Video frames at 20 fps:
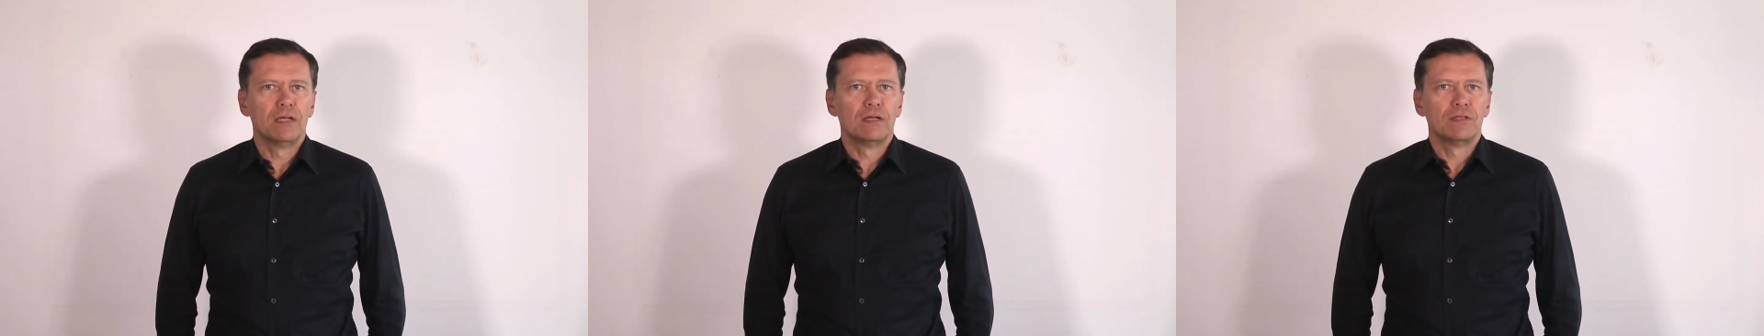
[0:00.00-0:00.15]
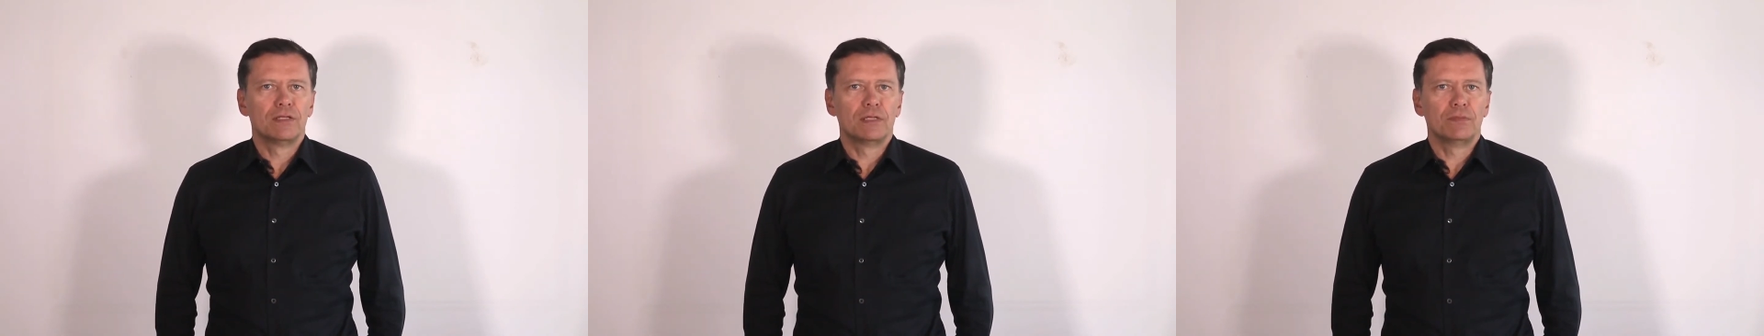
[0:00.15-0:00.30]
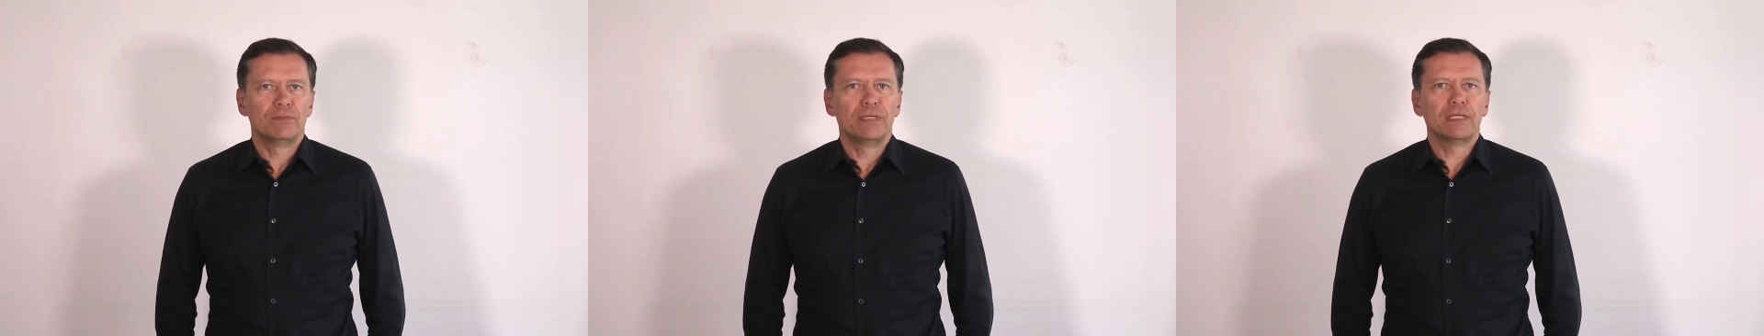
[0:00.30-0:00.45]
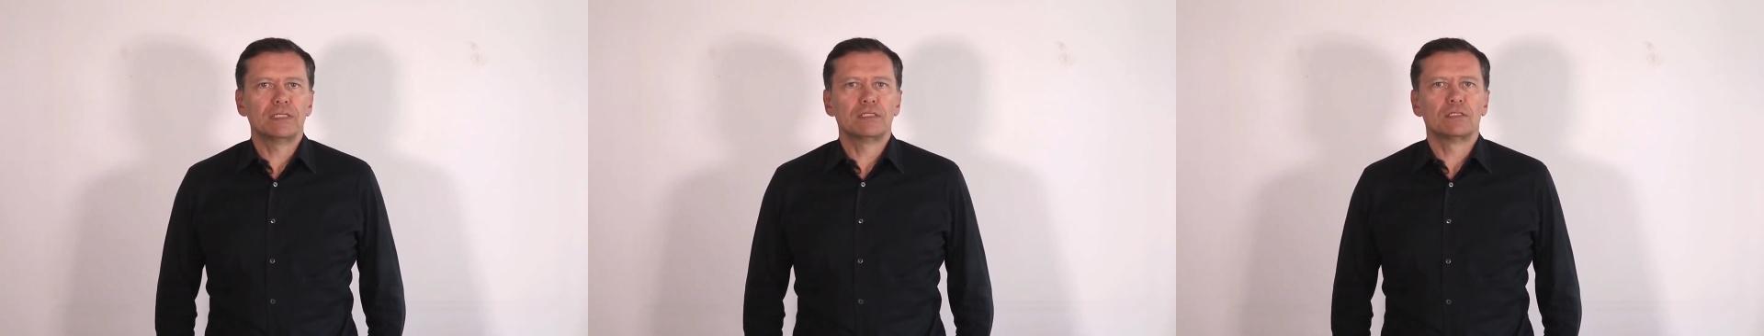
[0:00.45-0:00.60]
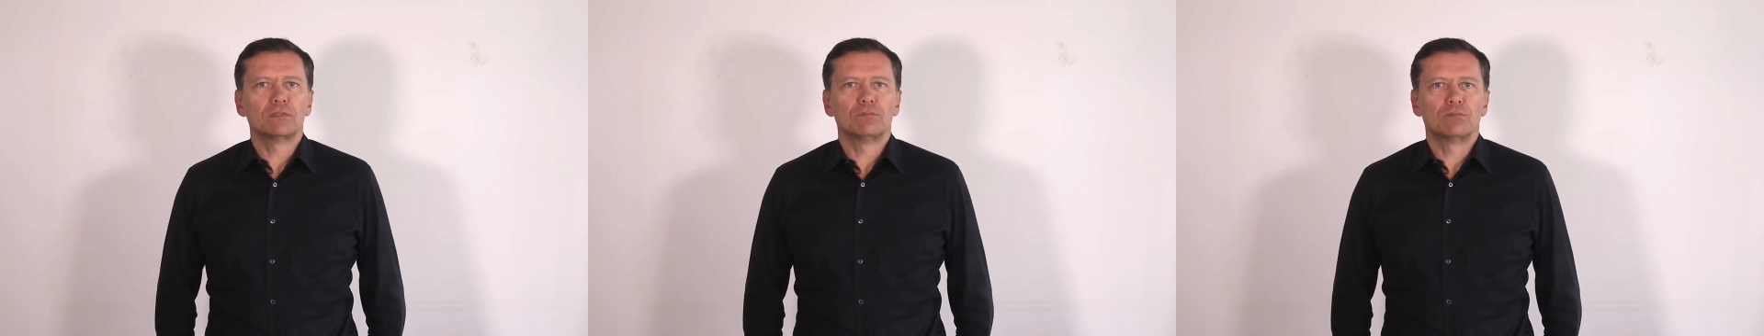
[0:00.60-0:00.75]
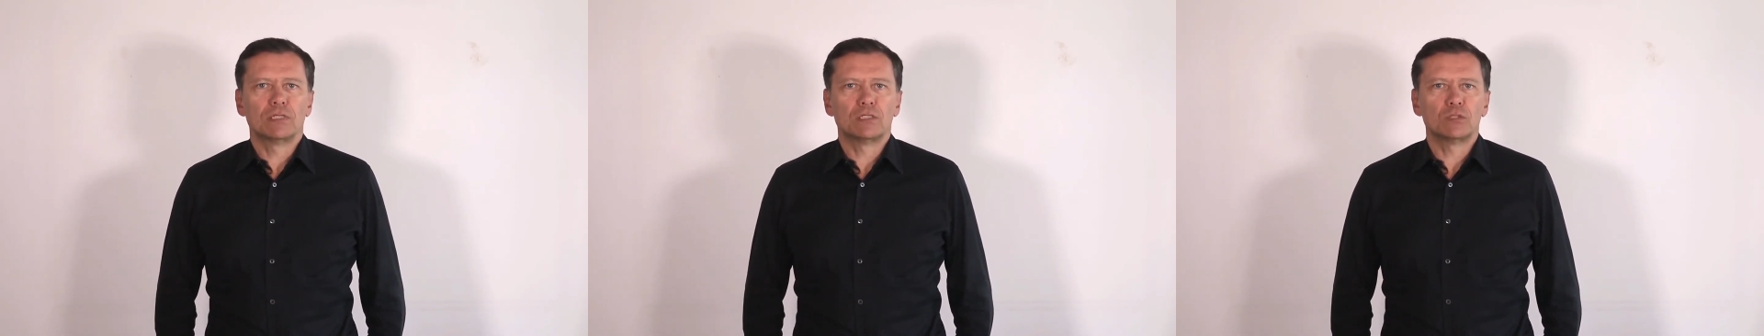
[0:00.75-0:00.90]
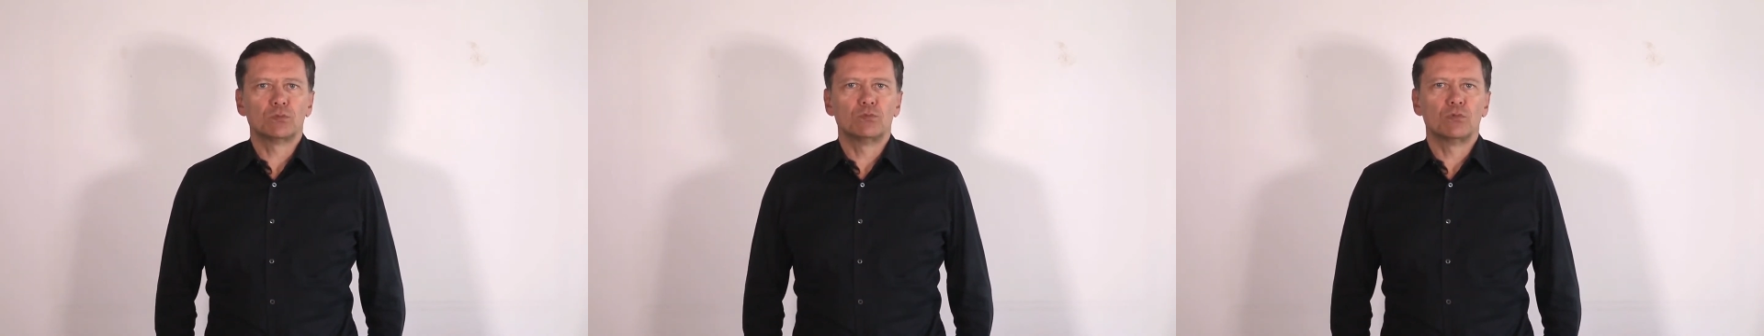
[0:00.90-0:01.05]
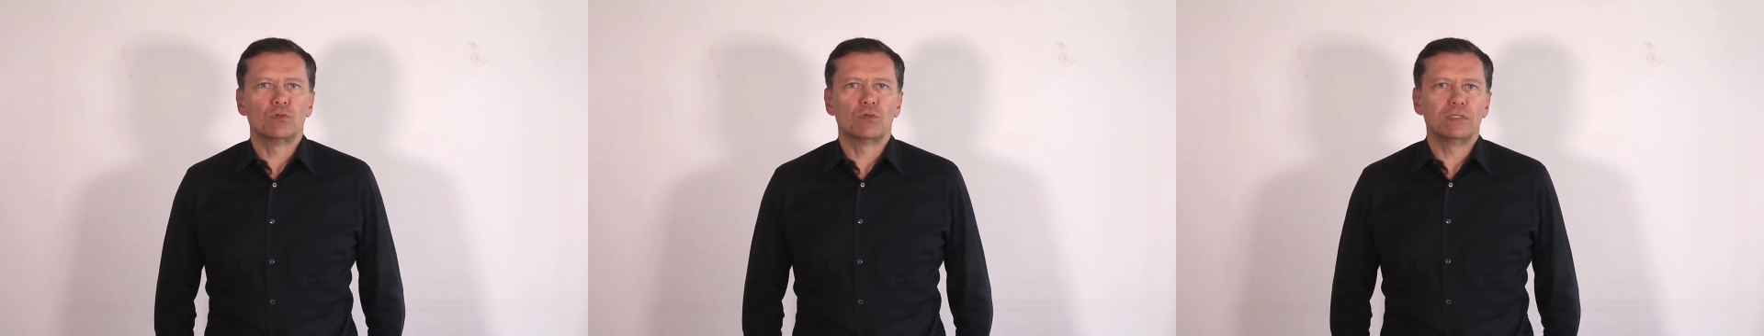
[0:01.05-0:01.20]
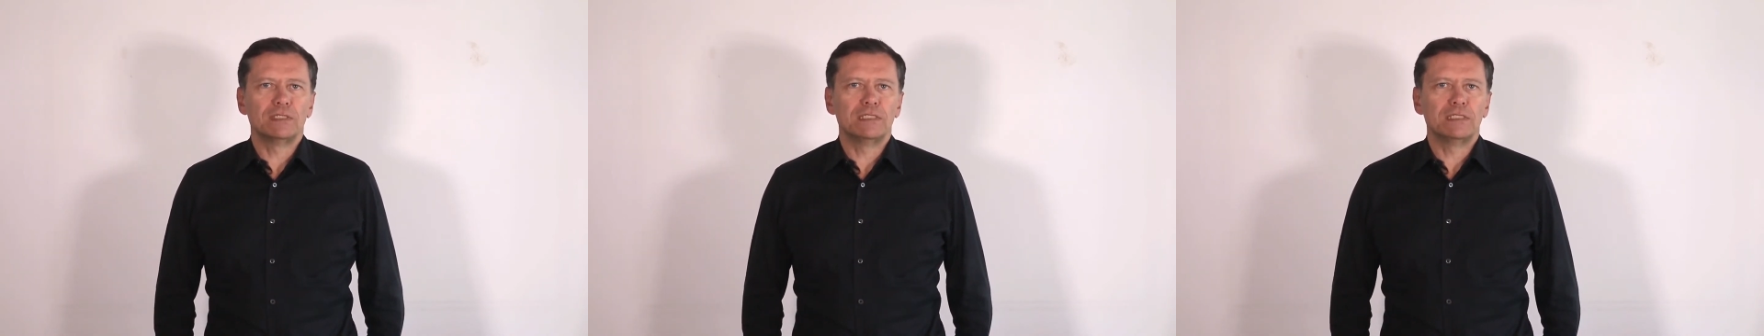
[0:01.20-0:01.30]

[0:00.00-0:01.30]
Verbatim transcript: that makes it much more